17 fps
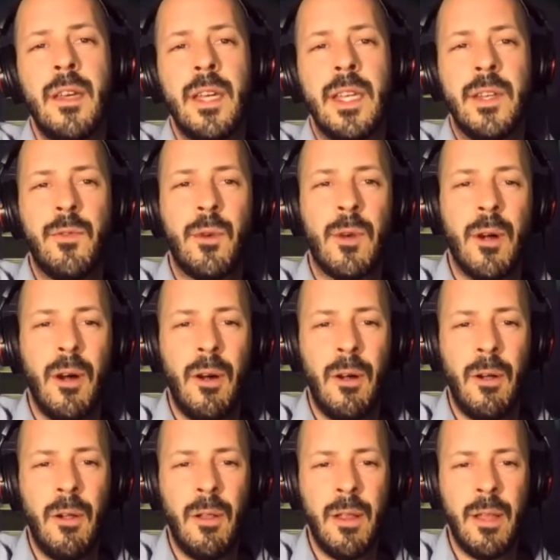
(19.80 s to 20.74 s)
And we're
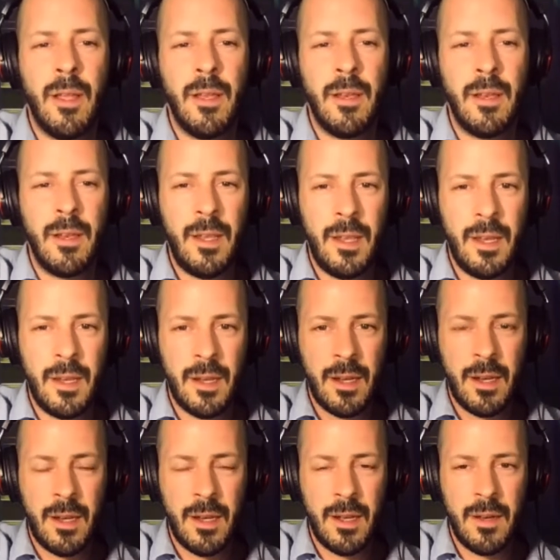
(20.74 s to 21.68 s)
all in
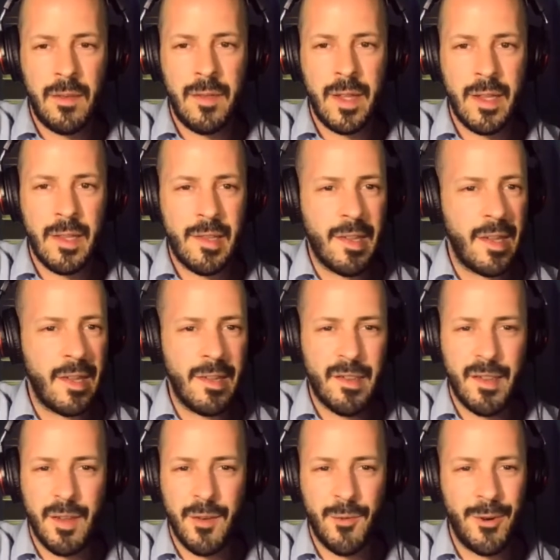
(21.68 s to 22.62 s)
need of that
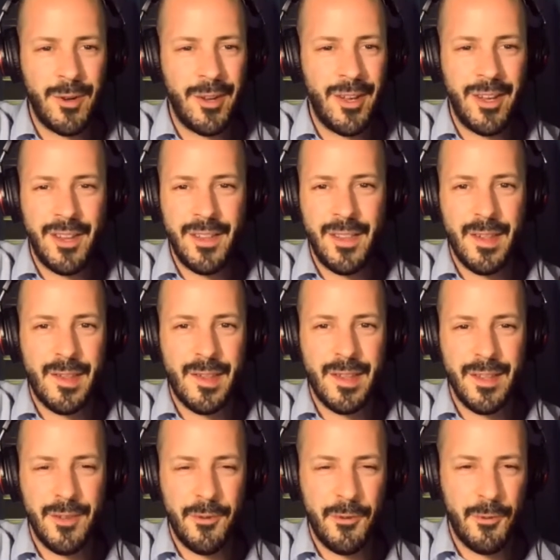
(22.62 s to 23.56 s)
sense that we're not in this
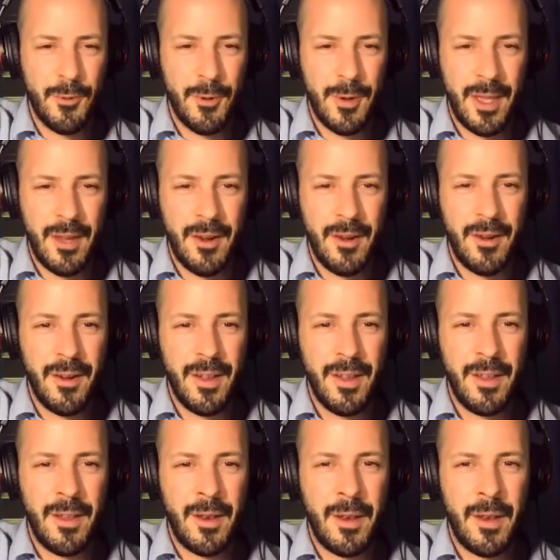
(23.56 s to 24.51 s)
alone. We are
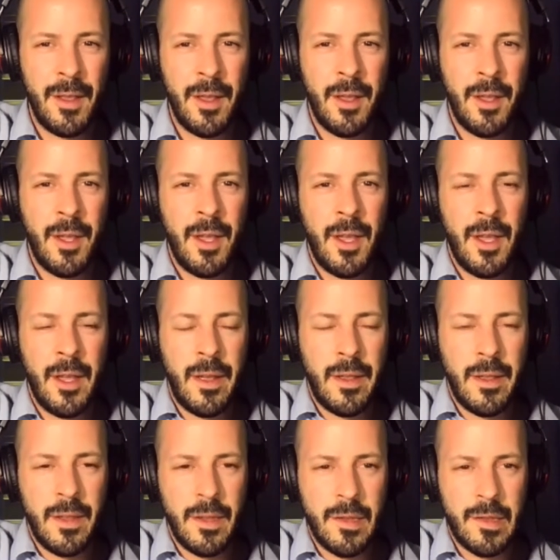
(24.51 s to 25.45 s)
in
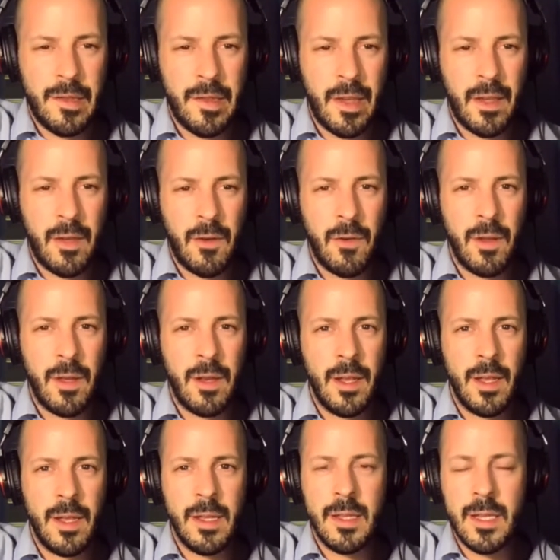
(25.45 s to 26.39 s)
these sacred
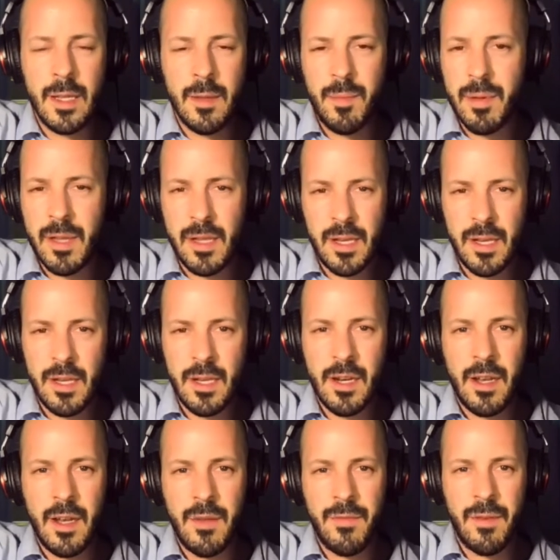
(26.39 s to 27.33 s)
and deeply
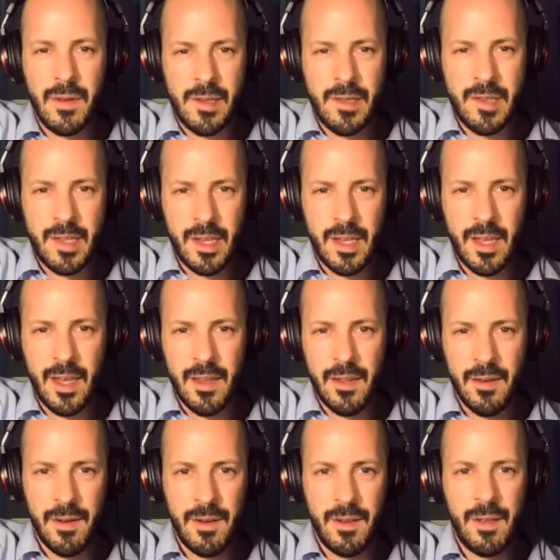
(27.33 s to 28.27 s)
needed efforts
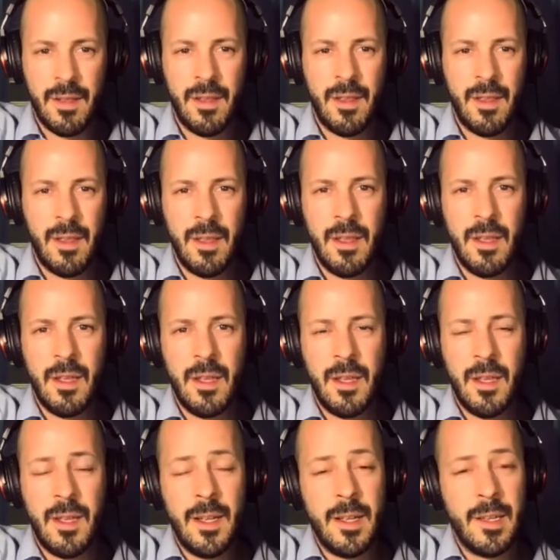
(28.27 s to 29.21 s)
together.
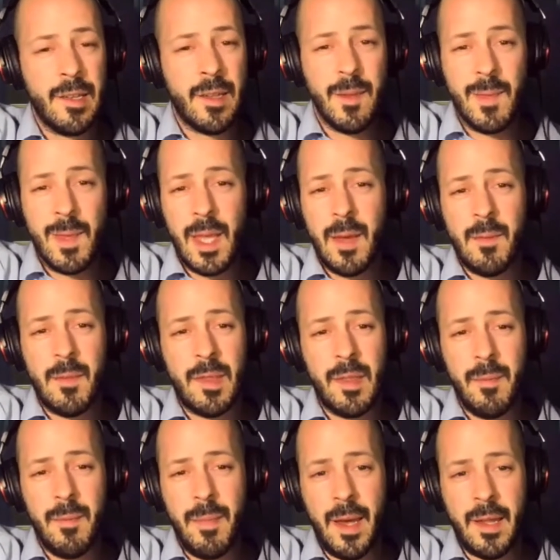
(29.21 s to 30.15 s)
And sometimes
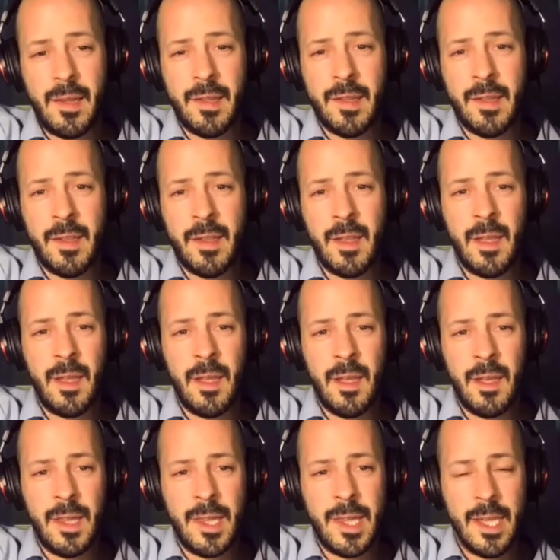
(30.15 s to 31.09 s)
the best
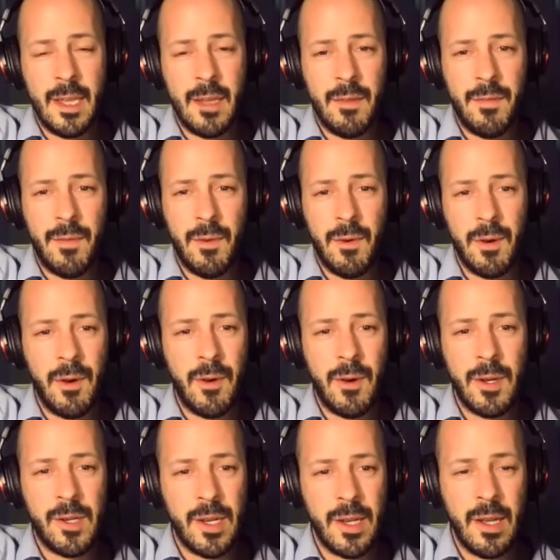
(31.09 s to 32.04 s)
thing for
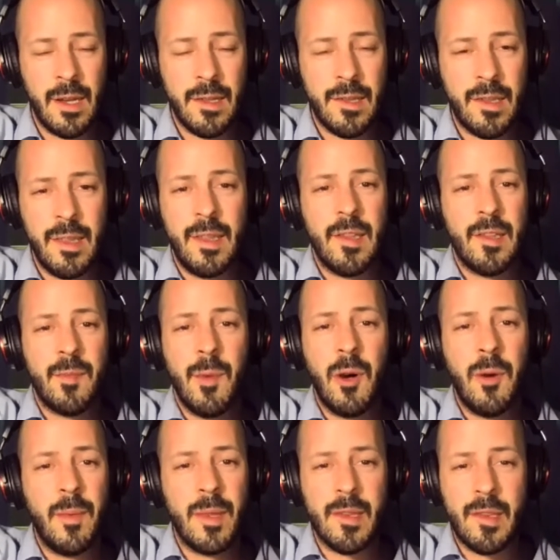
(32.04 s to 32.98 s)
nourishing us in these
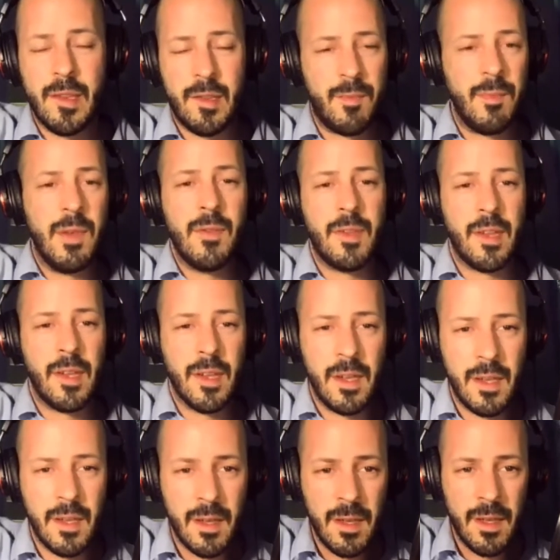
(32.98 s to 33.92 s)
moments is
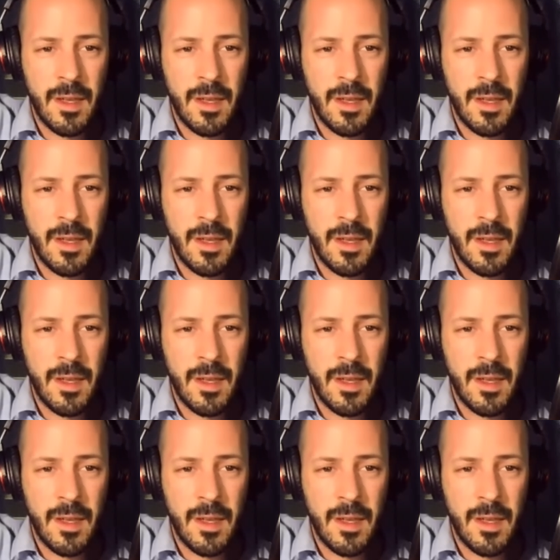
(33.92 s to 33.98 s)
music.